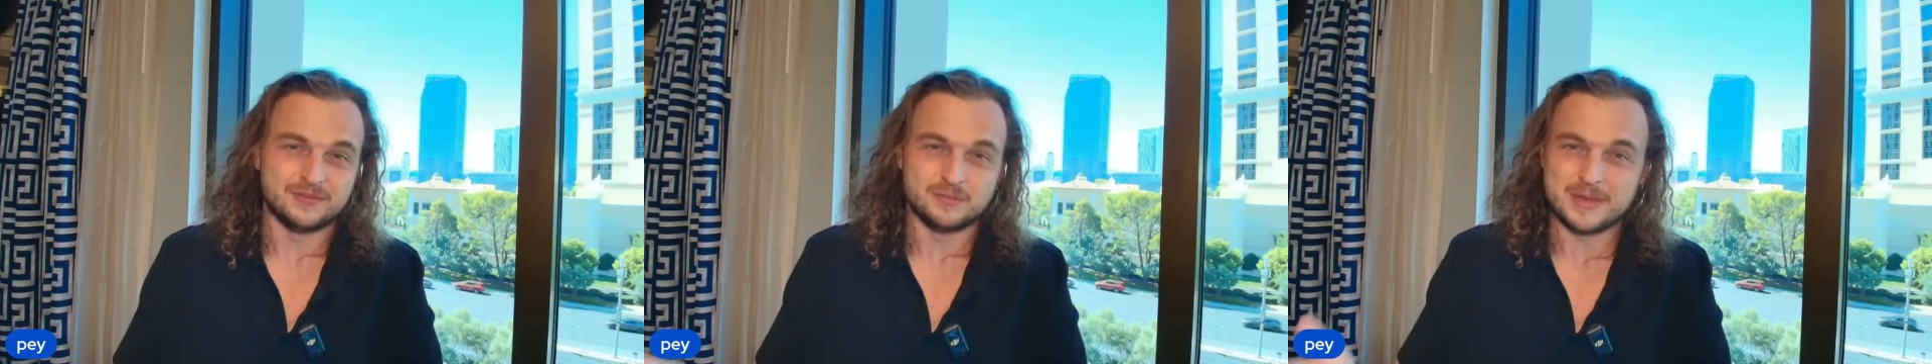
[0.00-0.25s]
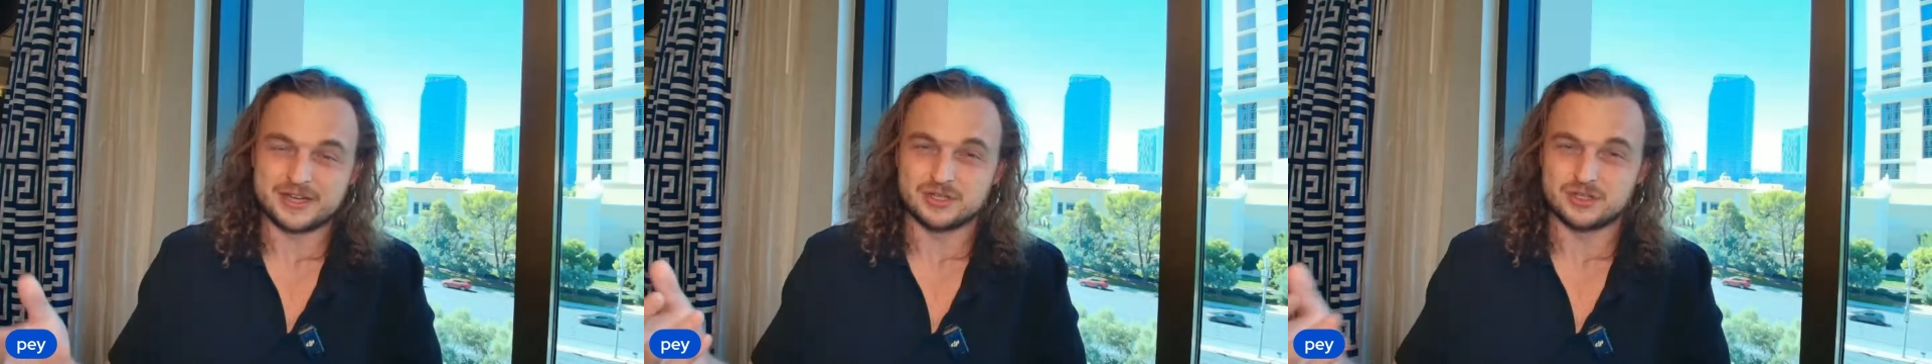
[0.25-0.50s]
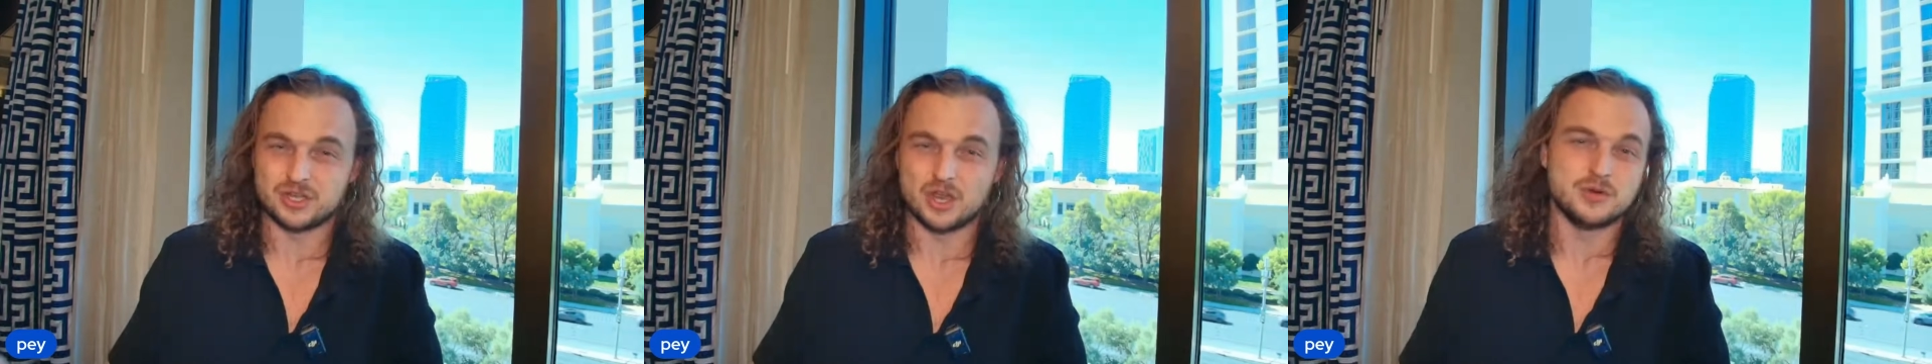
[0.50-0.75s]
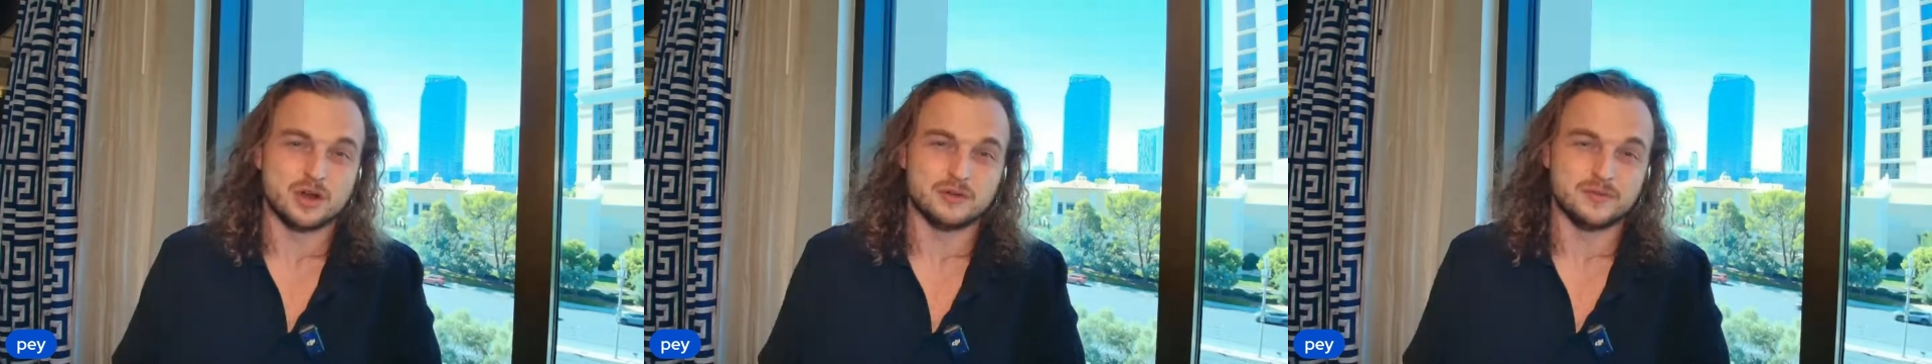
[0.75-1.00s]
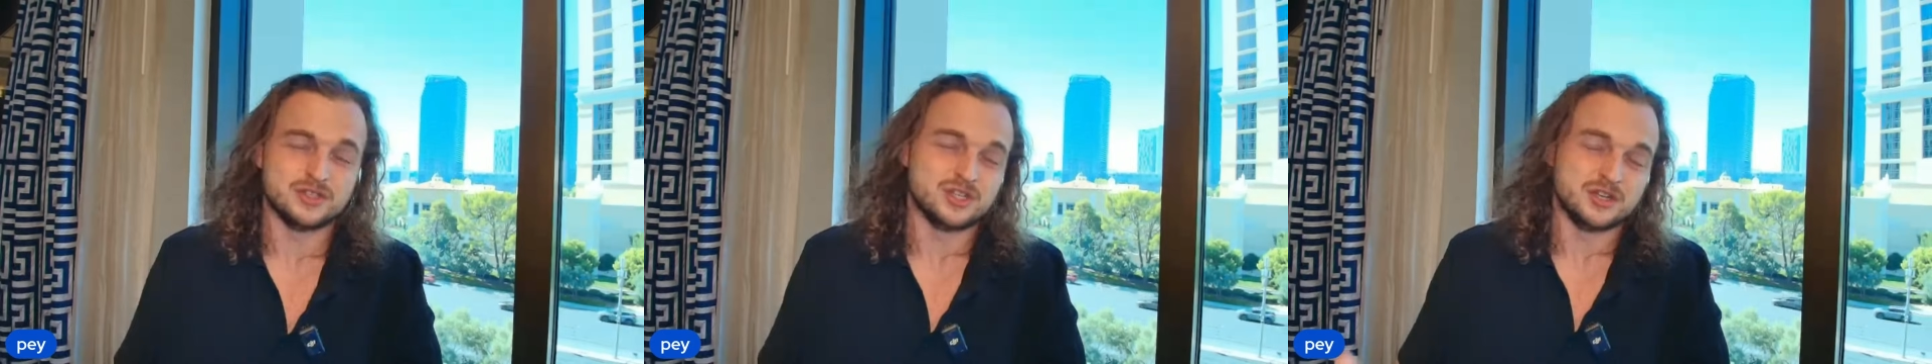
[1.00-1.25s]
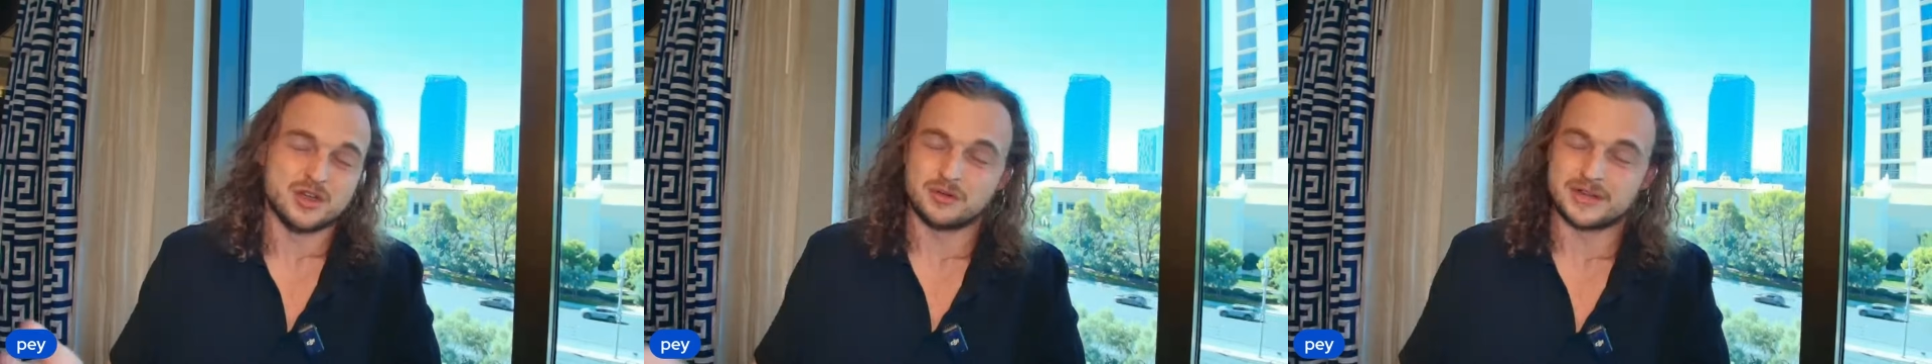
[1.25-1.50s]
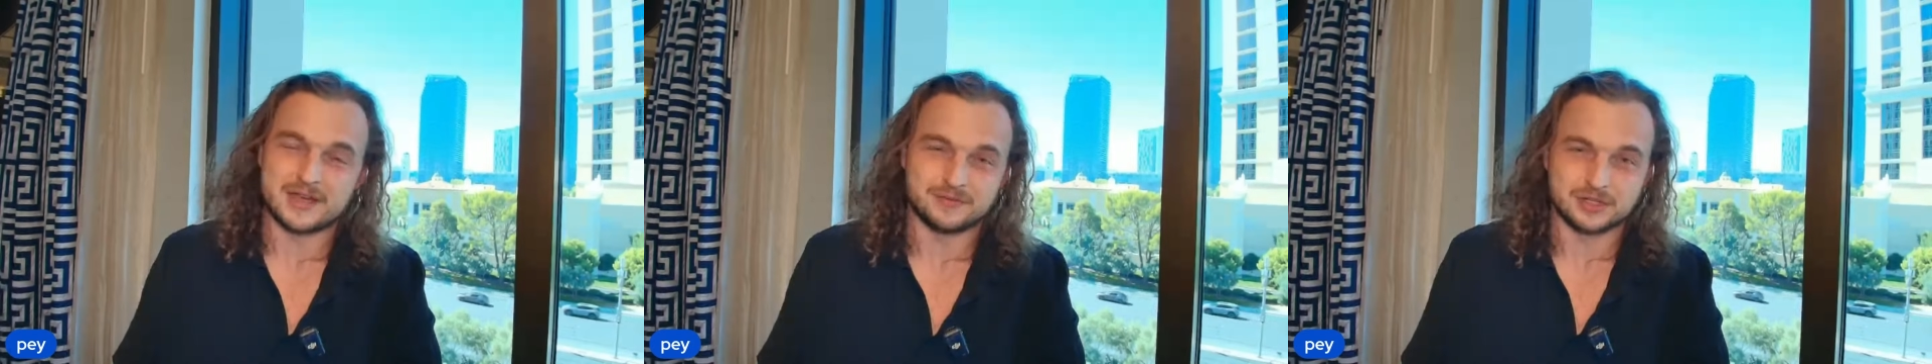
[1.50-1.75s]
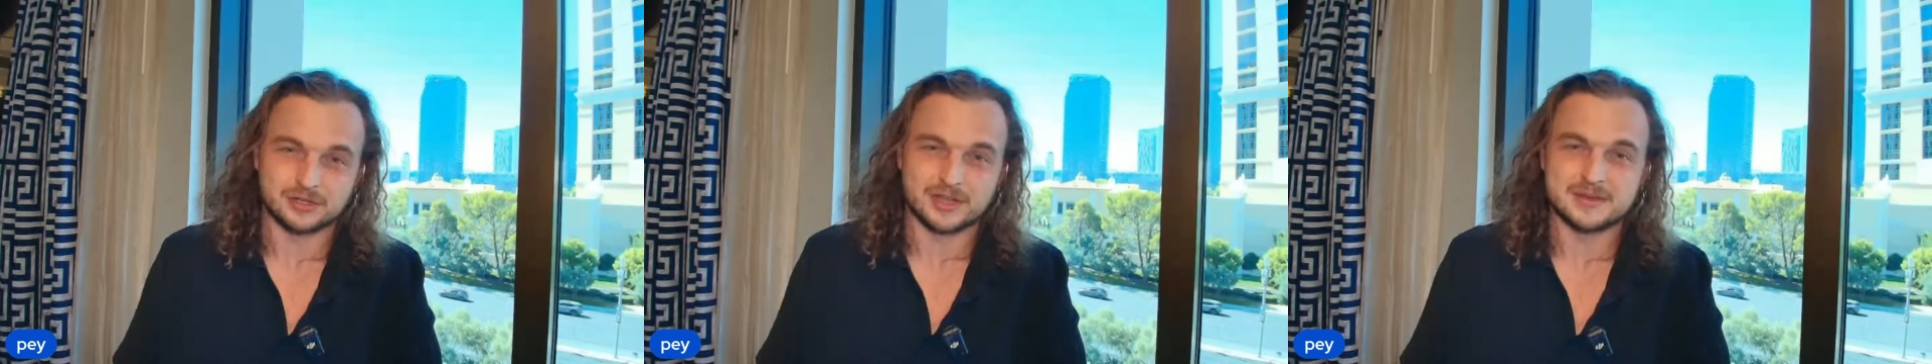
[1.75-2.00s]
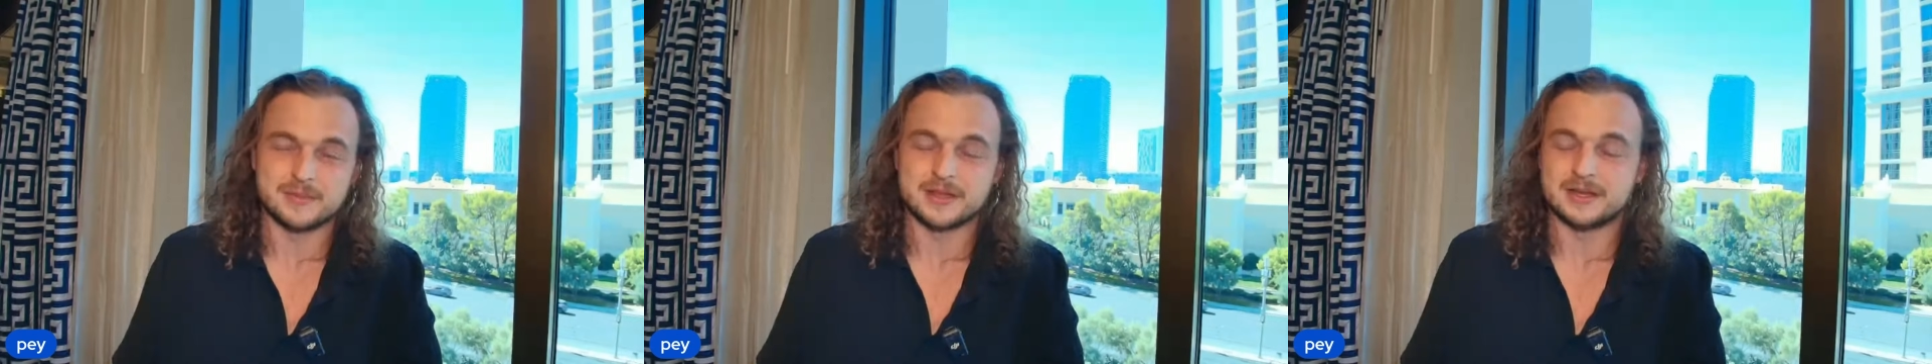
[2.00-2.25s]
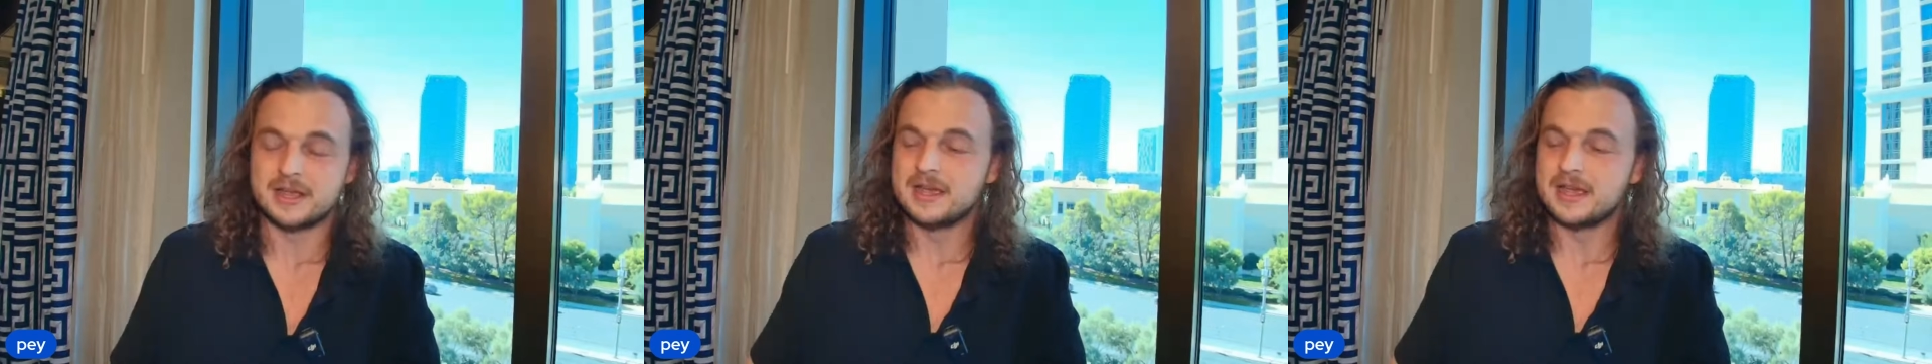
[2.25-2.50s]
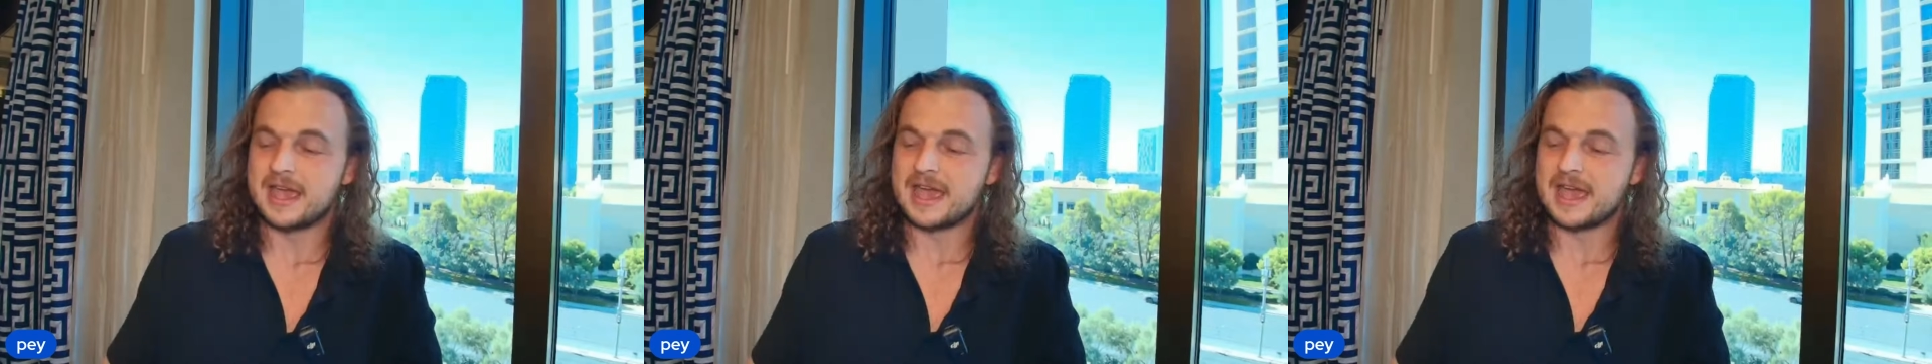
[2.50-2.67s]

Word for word: If it makes you so nervous, you don't have to claim it.